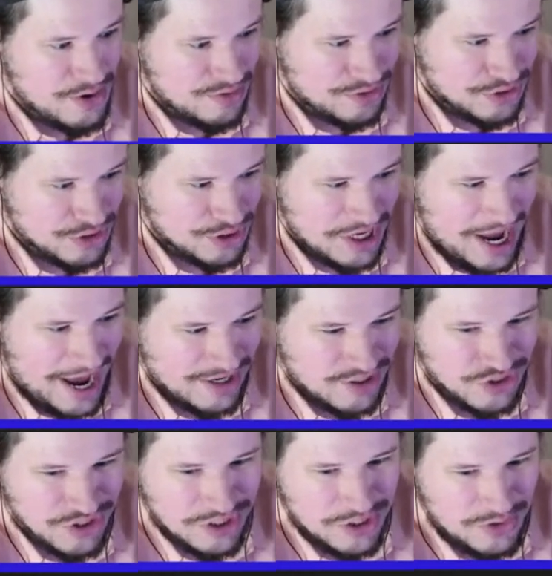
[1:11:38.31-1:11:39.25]
just
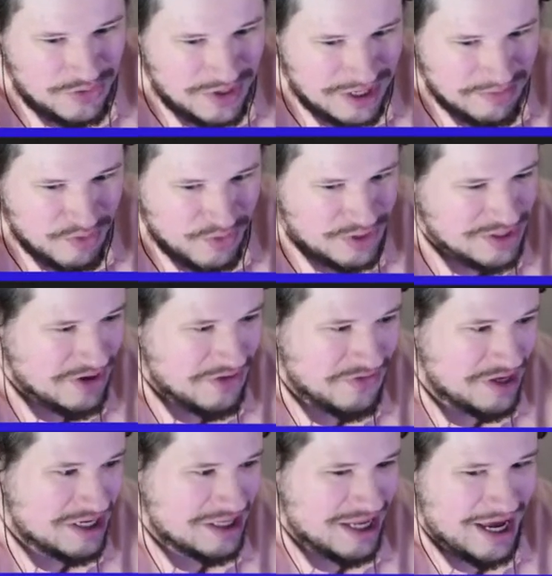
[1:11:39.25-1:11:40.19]
actually doing more stuff
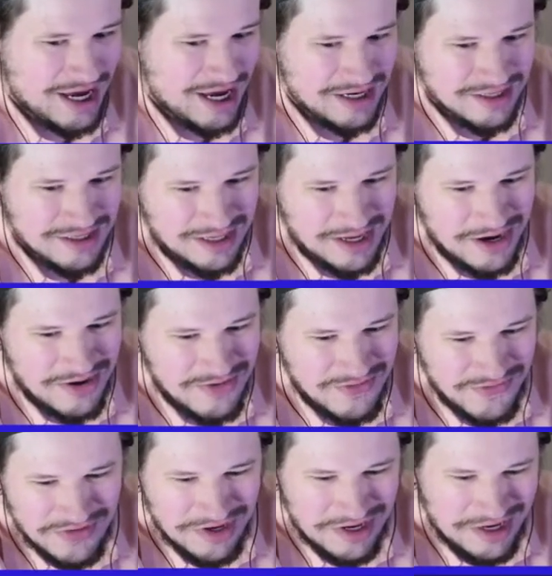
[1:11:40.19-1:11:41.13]
like that instead
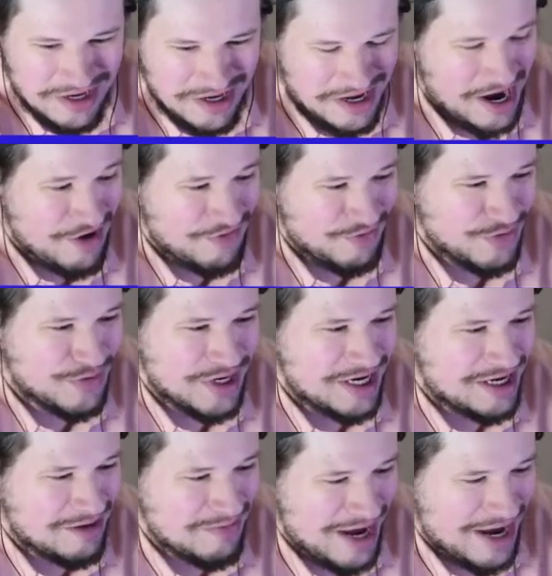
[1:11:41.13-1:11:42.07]
of everyone
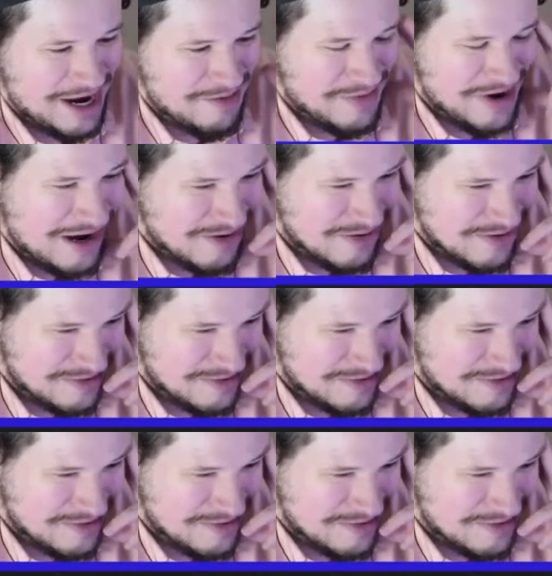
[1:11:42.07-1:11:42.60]
getting mad about